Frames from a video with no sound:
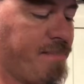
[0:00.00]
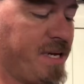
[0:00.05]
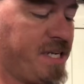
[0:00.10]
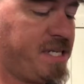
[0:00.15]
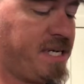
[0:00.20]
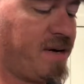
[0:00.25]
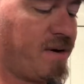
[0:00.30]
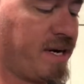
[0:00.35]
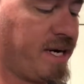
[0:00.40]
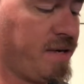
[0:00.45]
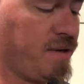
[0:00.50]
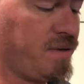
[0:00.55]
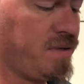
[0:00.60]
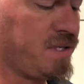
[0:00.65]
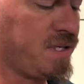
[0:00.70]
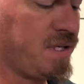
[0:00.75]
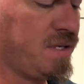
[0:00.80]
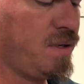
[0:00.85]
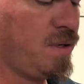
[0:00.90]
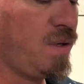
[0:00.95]

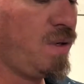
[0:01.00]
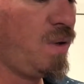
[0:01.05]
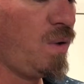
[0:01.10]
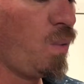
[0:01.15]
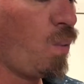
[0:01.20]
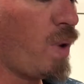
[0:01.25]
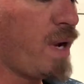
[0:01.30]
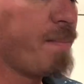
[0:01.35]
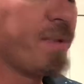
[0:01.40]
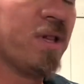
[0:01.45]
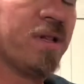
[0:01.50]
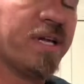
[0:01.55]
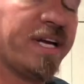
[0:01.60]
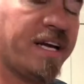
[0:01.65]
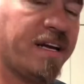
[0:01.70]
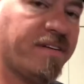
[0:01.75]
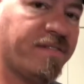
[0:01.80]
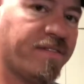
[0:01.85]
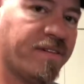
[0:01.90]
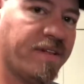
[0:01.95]
materials, we
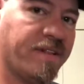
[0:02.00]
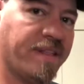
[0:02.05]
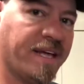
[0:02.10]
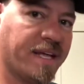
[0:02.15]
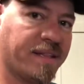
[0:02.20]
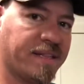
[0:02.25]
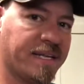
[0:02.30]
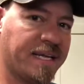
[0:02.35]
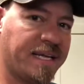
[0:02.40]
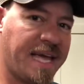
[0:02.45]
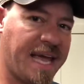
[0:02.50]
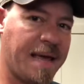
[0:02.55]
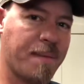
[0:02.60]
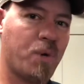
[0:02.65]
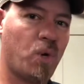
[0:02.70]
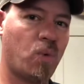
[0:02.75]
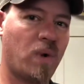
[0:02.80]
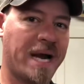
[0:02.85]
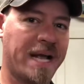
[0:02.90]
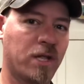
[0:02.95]
believe that the
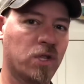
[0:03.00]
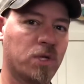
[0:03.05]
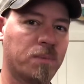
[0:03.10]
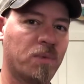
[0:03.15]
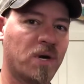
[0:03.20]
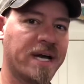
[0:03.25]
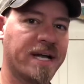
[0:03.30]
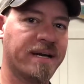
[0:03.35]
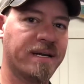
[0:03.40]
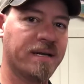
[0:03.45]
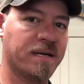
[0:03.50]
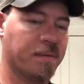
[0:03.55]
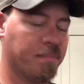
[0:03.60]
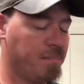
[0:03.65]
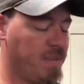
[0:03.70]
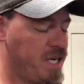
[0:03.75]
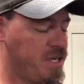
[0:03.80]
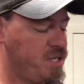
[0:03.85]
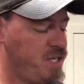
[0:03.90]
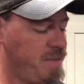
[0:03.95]
Cable Wrangler branded
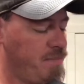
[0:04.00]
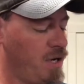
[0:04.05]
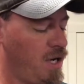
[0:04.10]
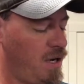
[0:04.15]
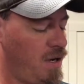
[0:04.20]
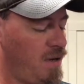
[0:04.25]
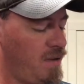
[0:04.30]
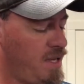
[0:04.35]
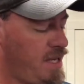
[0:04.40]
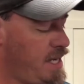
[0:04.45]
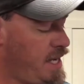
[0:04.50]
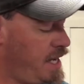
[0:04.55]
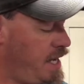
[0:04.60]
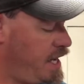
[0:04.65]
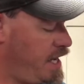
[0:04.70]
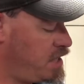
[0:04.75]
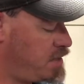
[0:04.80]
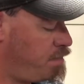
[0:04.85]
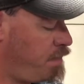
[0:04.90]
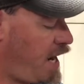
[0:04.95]
bungee ball
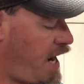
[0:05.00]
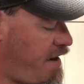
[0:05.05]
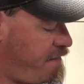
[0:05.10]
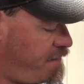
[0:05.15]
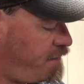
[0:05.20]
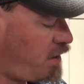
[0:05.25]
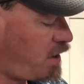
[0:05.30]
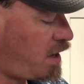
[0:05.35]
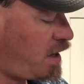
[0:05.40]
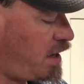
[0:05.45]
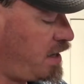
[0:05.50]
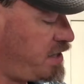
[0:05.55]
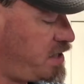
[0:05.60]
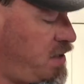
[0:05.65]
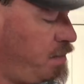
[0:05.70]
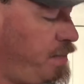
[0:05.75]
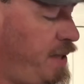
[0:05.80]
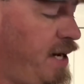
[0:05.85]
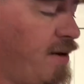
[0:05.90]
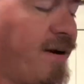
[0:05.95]
is by far a
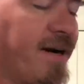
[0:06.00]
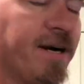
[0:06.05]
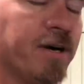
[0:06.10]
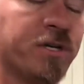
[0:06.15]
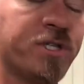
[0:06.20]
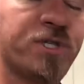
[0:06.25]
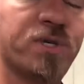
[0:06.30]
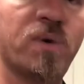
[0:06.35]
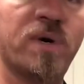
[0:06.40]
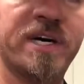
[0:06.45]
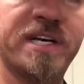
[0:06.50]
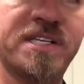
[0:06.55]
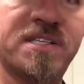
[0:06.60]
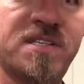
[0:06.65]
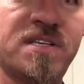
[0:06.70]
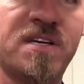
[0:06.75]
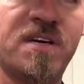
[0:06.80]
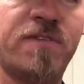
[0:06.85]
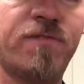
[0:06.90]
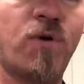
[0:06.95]
superior
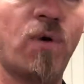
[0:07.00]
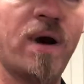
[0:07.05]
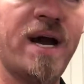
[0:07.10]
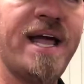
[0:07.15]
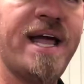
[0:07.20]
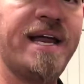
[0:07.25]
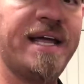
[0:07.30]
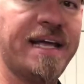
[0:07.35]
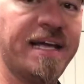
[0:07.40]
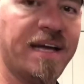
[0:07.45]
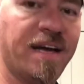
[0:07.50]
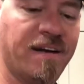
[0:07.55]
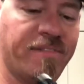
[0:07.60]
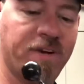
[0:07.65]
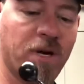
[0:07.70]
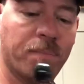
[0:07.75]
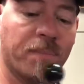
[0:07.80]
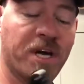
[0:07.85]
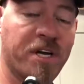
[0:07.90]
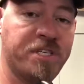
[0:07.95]
choice for any of
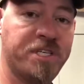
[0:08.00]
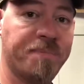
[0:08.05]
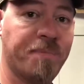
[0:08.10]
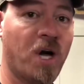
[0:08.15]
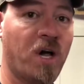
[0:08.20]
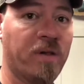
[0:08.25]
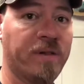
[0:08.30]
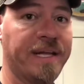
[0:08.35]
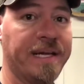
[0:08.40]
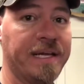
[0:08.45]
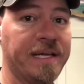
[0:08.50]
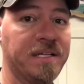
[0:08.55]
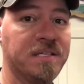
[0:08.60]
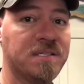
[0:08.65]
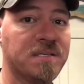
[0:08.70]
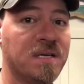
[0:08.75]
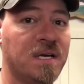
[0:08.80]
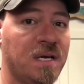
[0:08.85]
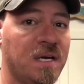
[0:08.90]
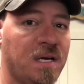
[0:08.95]
your bungee ball
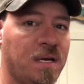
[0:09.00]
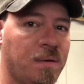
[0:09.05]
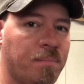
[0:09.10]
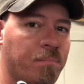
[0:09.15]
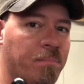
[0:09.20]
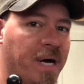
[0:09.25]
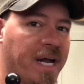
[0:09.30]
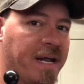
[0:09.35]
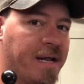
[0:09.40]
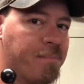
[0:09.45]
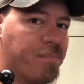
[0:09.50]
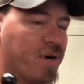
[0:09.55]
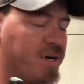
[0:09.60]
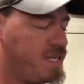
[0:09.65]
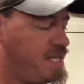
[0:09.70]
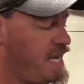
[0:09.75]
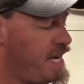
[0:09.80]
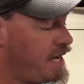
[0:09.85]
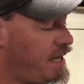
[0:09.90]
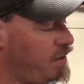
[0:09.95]
needs, but in
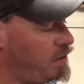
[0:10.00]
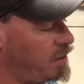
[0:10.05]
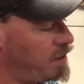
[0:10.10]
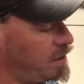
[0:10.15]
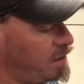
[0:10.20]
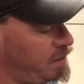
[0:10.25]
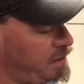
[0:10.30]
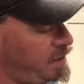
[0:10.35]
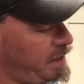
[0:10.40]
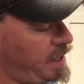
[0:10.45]
particular